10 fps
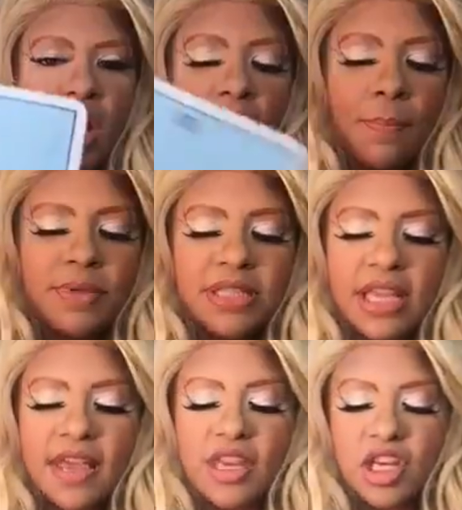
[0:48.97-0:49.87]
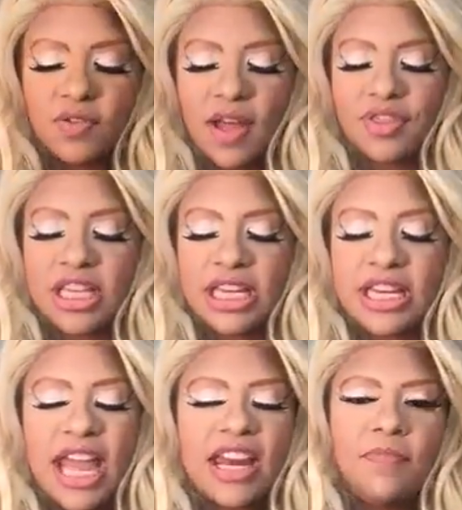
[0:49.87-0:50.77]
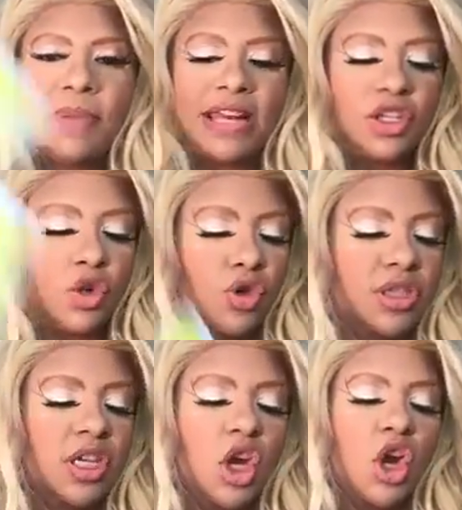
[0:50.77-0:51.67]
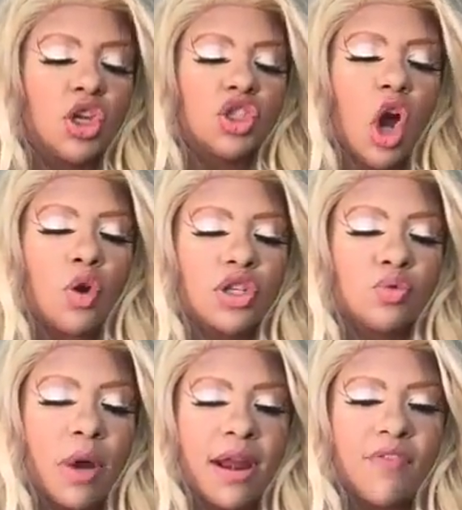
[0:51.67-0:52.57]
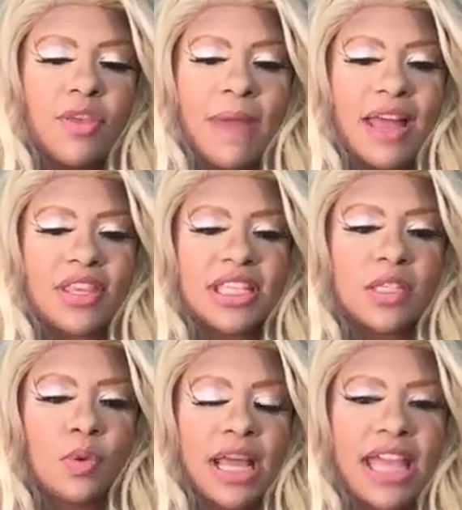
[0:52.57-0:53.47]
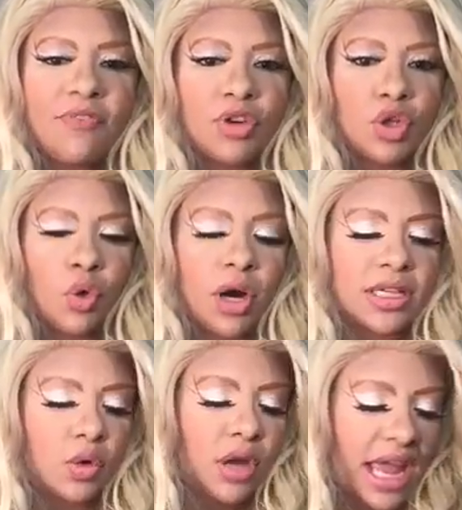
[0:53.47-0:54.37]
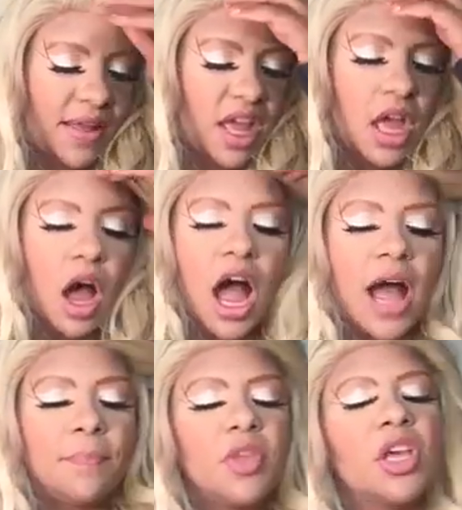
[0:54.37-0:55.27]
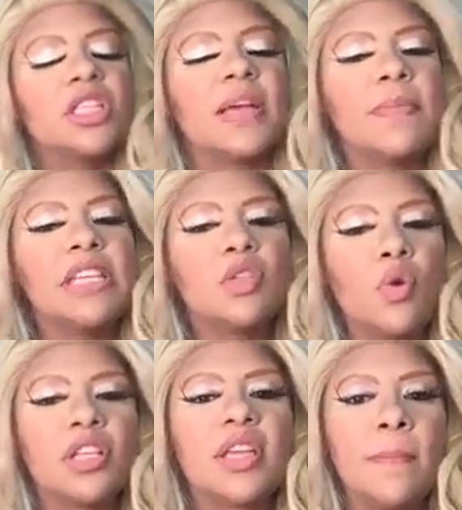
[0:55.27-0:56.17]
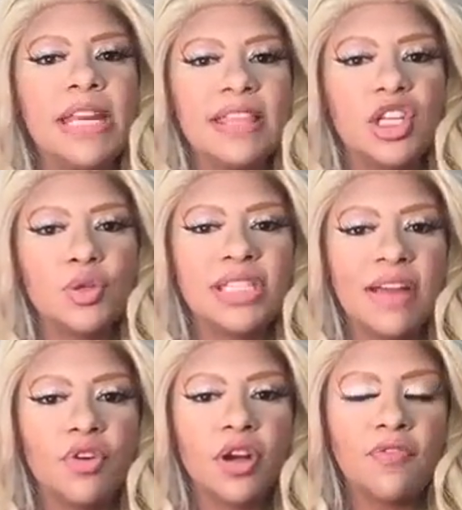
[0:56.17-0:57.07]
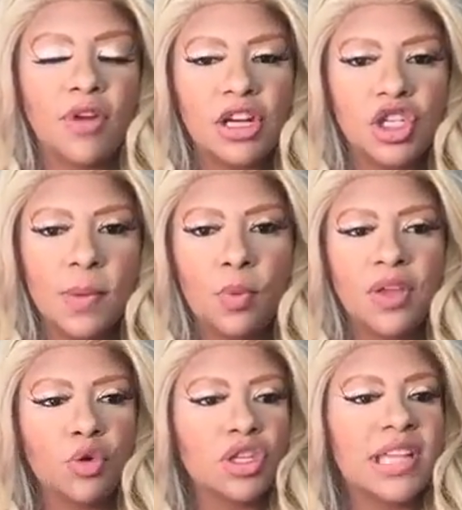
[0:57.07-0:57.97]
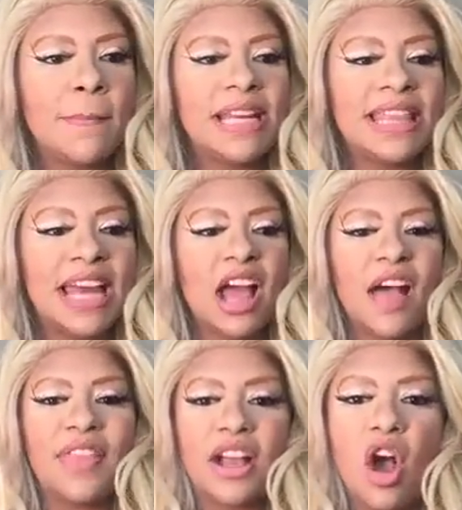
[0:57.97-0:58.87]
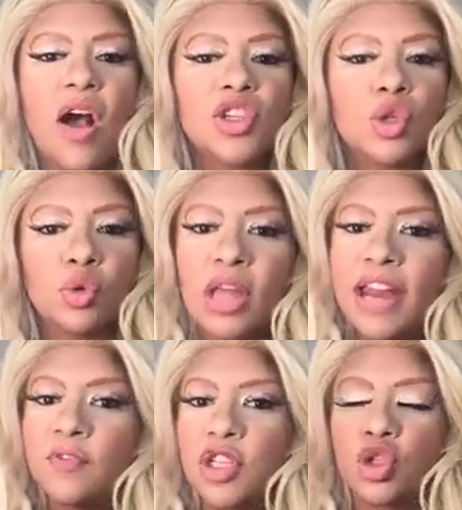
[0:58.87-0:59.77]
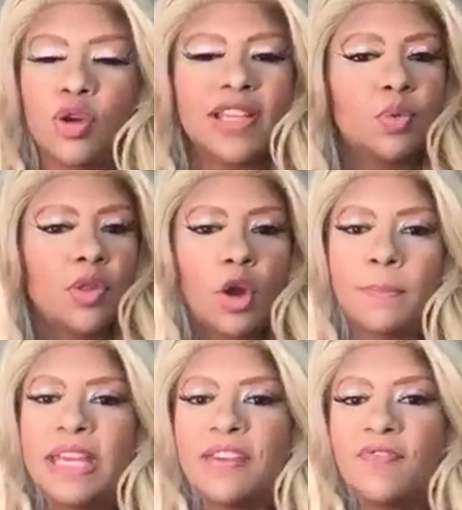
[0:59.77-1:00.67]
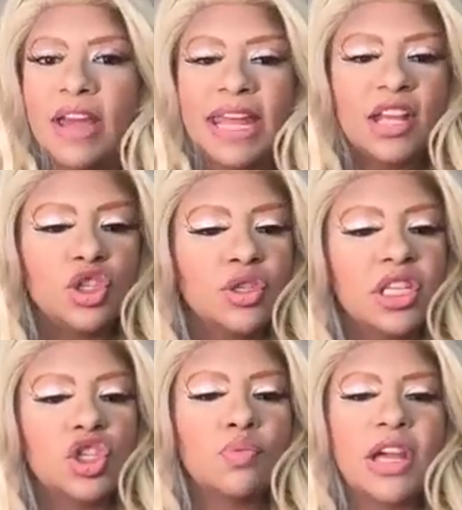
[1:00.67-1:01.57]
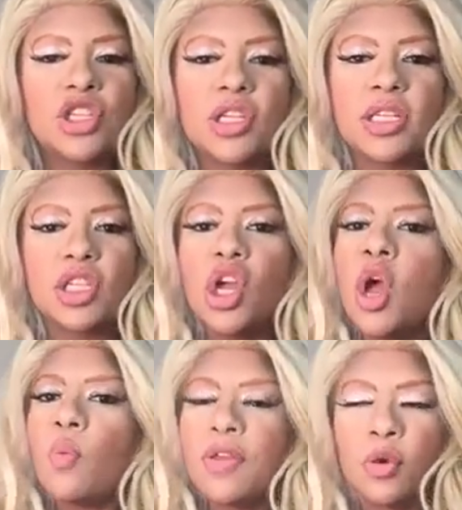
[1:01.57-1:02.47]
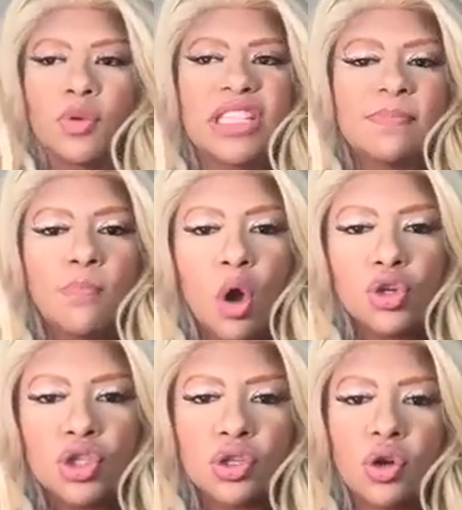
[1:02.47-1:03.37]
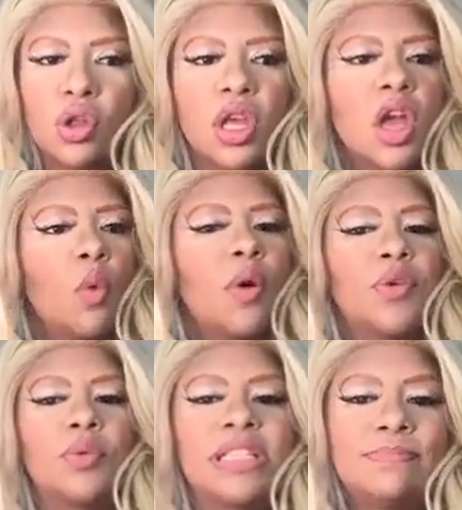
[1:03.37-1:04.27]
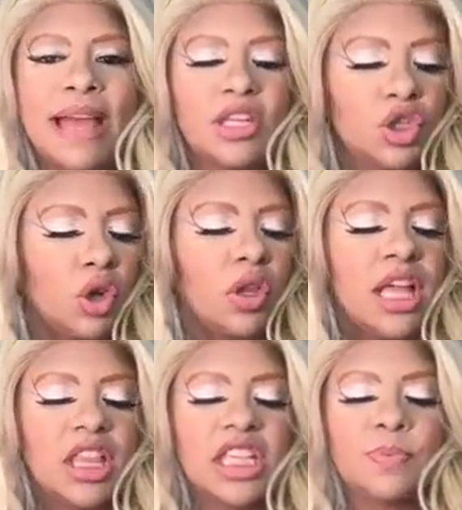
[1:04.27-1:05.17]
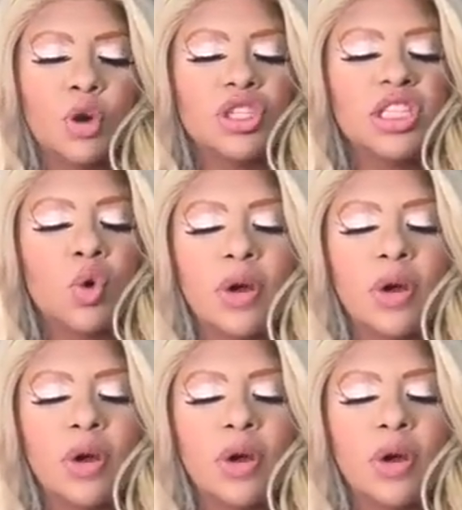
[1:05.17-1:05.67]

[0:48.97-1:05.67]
Cups. And then you've got the Knight of Pentacles. So just right off the bat, this is what I get for Taurus, okay? Somebody that you severed a friendship with, or somebody that that caused you a lot of distress, whether it be in financial situations, whether it was emotional, whether it was mental, this person's